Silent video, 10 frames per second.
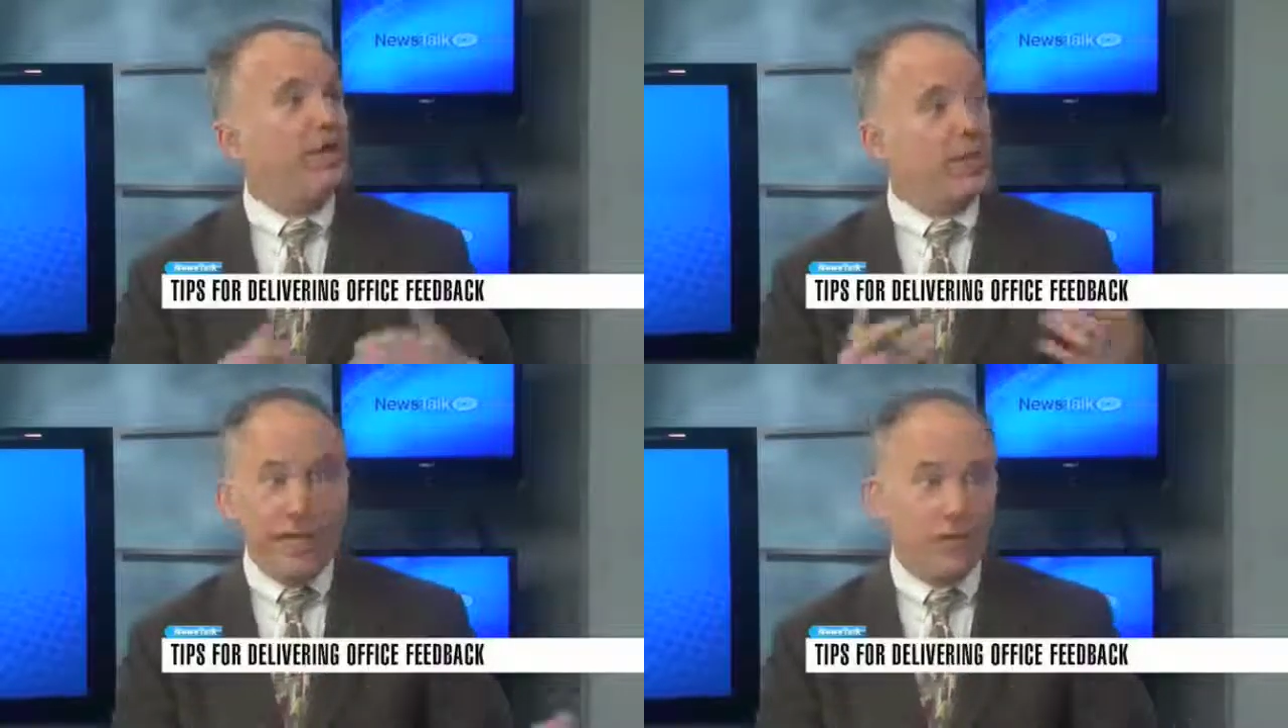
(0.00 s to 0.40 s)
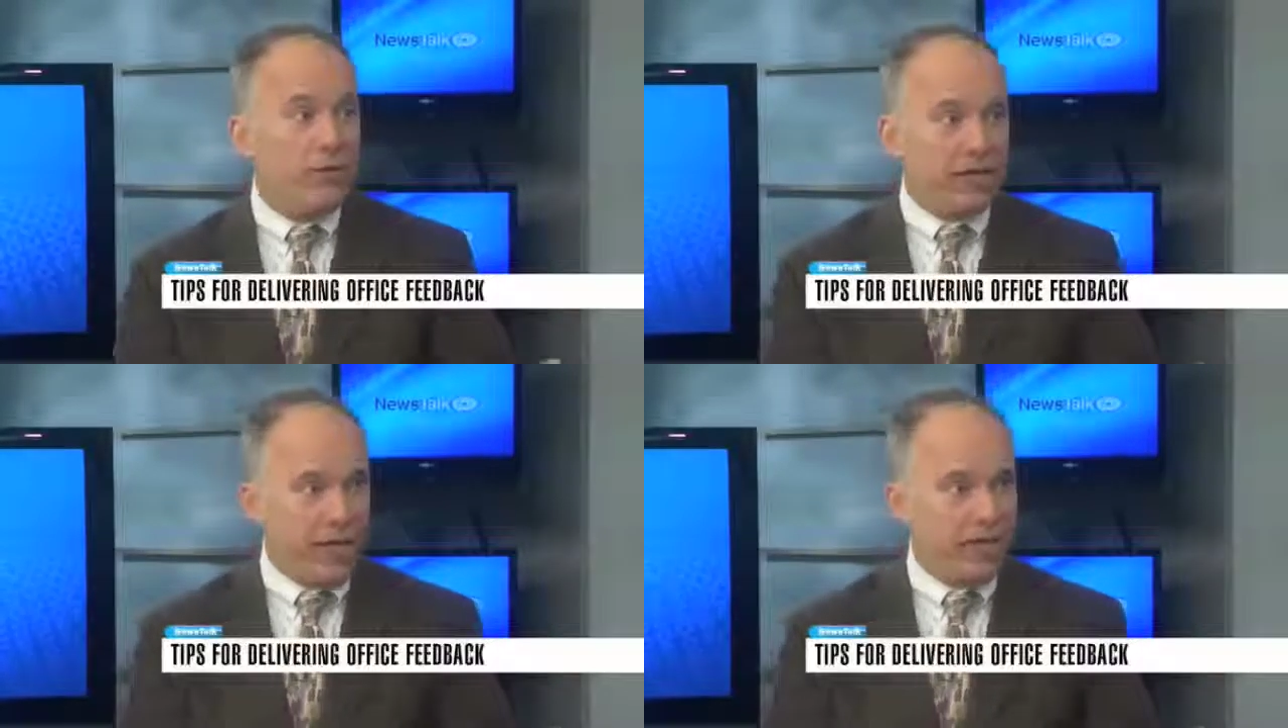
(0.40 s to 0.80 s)
Neither
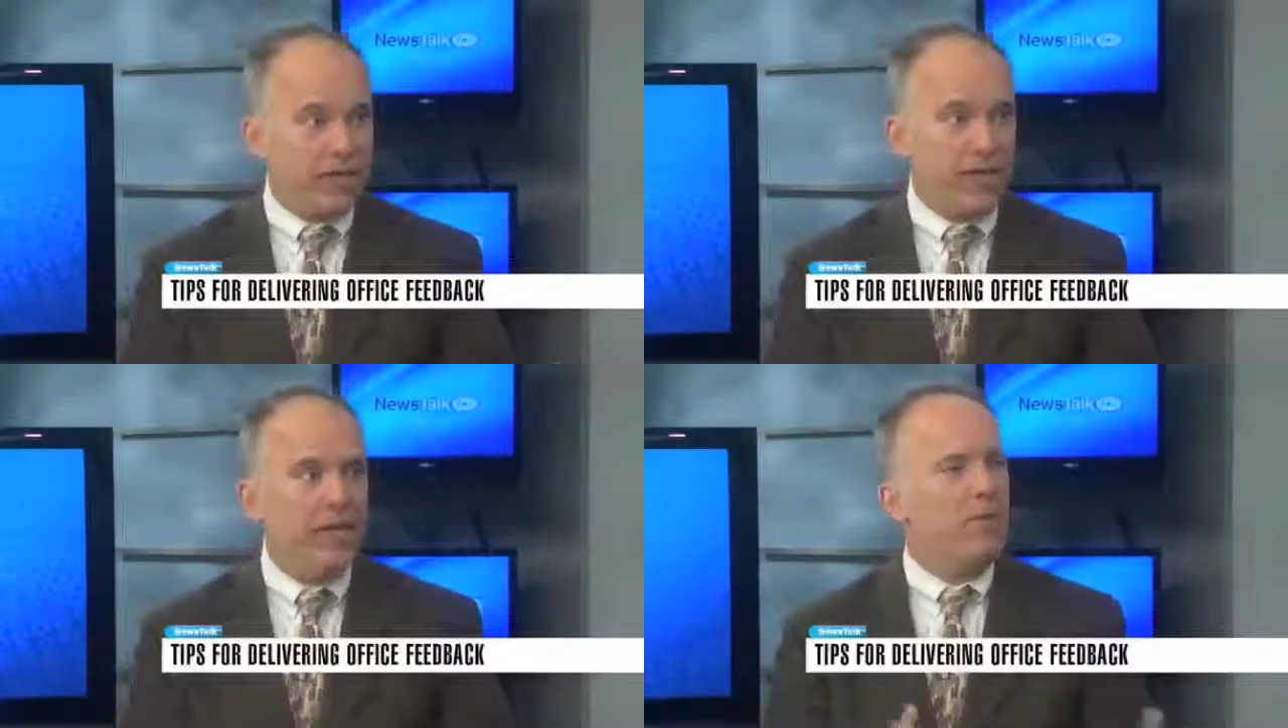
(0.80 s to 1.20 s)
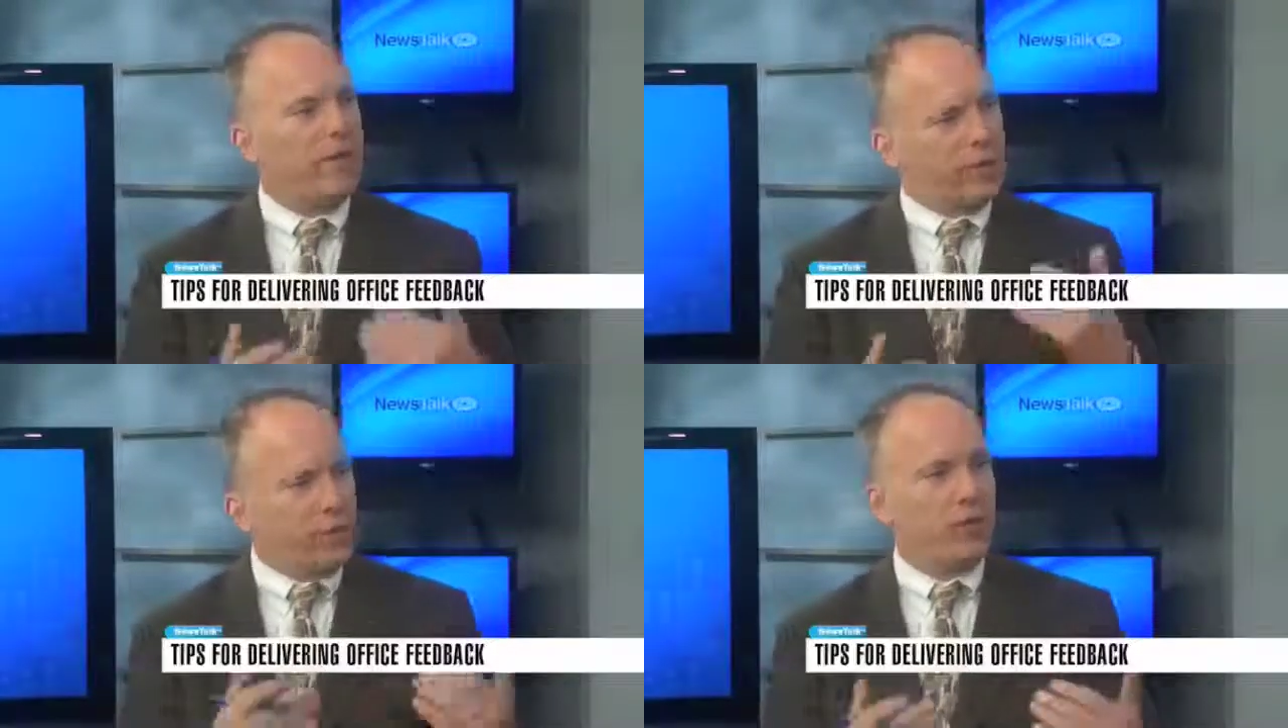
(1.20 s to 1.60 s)
is easy,
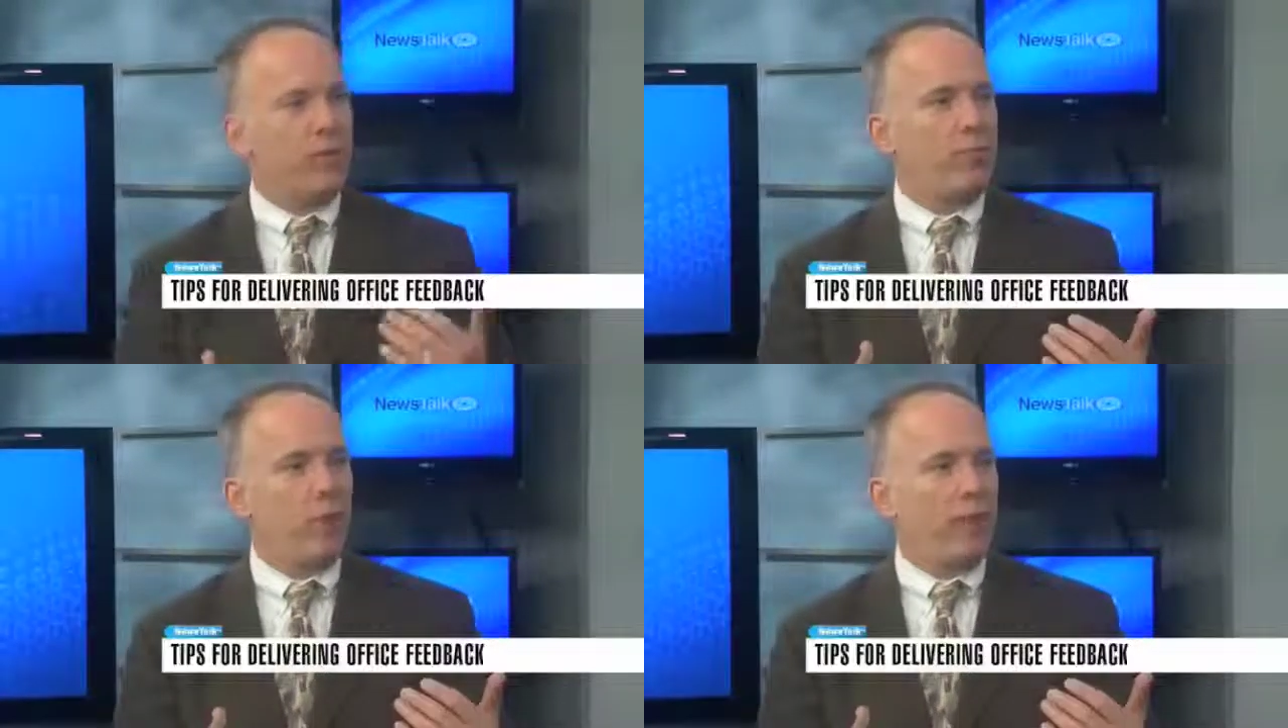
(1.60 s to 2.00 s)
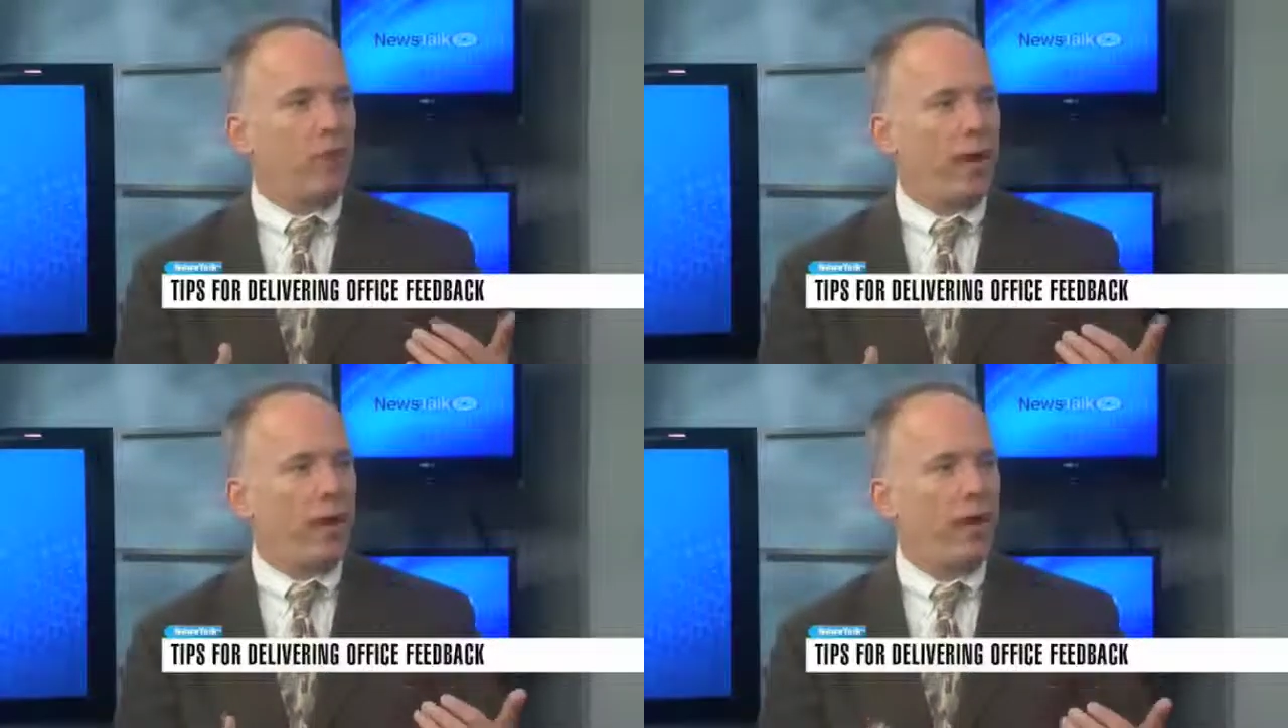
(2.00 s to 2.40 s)
but if you get to the point
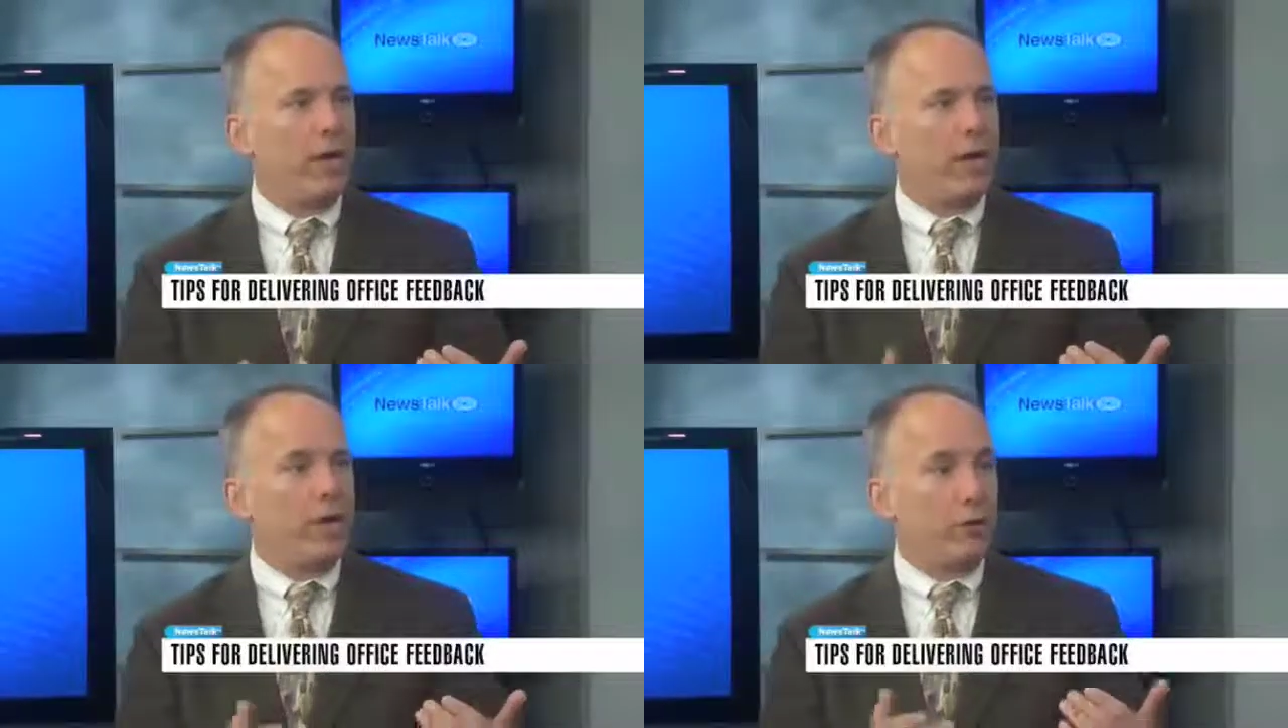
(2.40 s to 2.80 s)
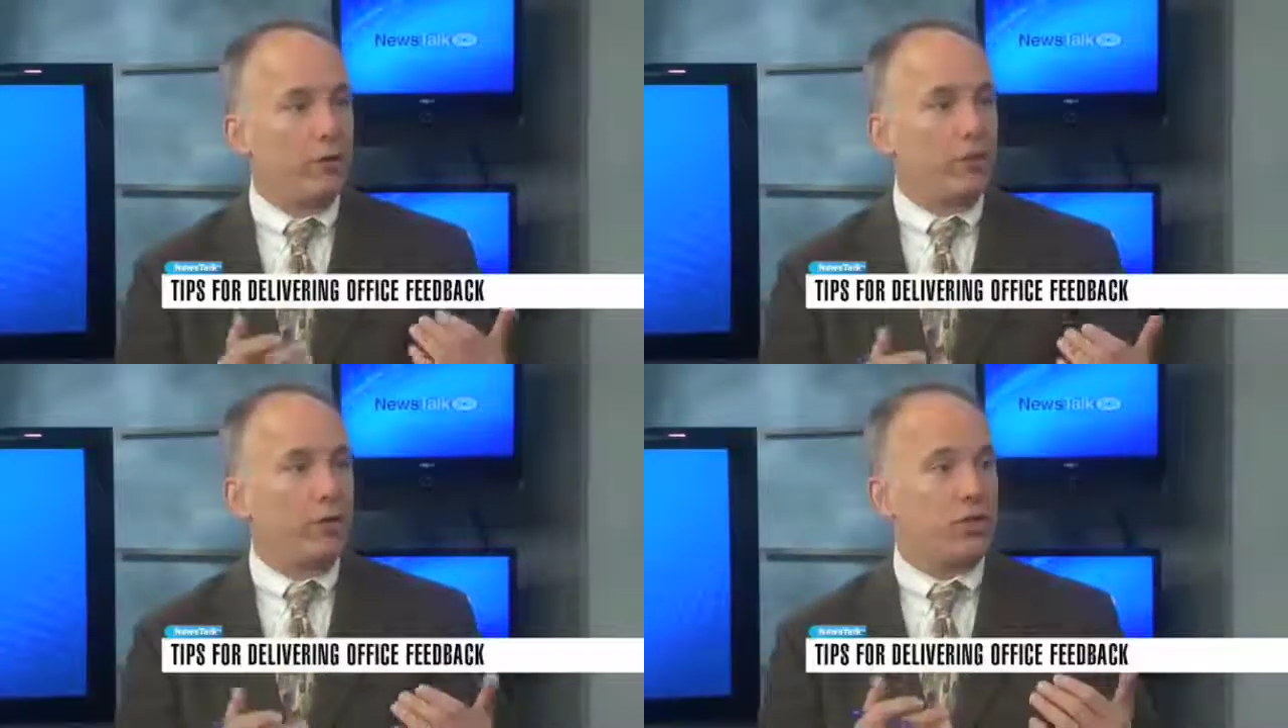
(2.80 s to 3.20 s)
where
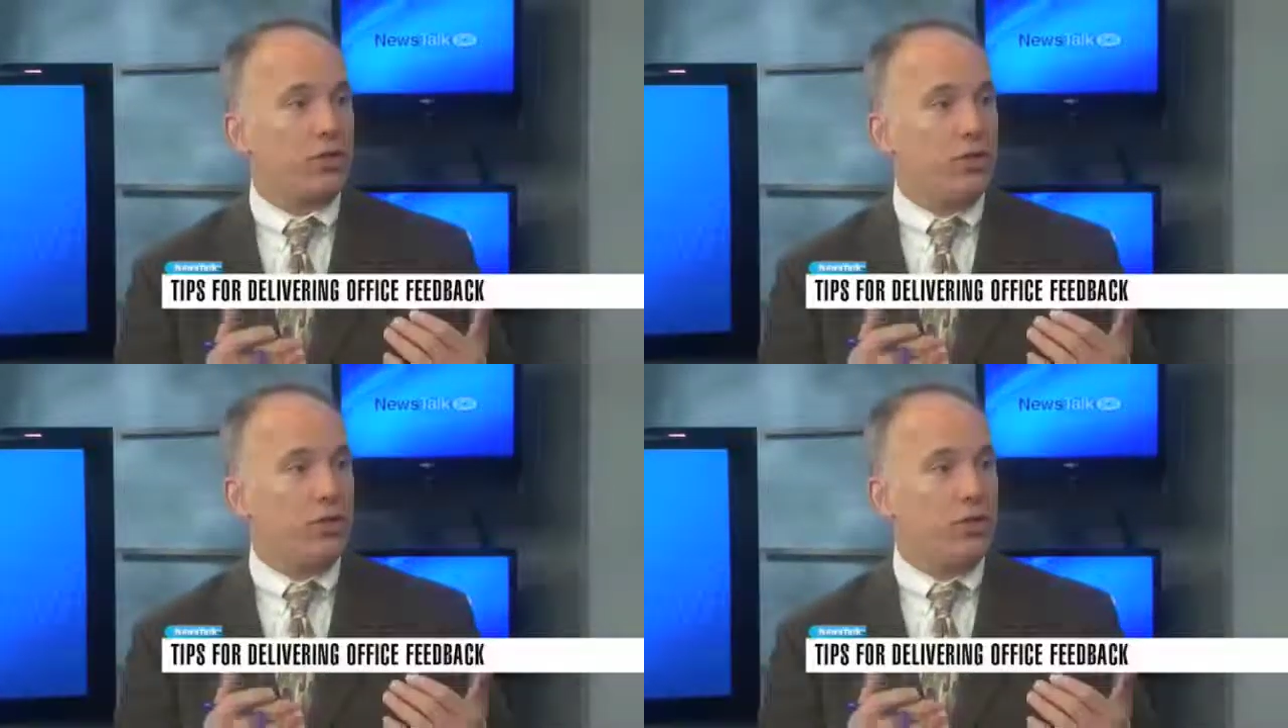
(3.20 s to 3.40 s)
you're just